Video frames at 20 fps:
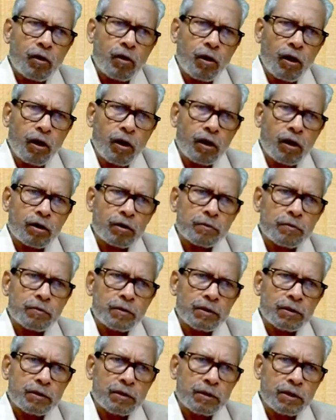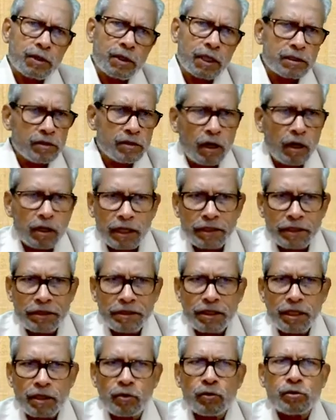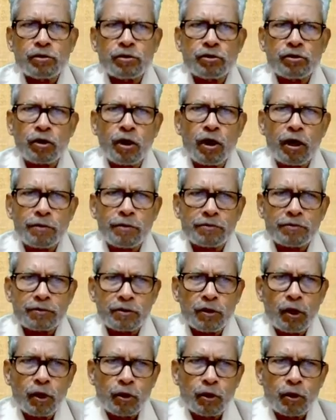or he is not getting the good jobs.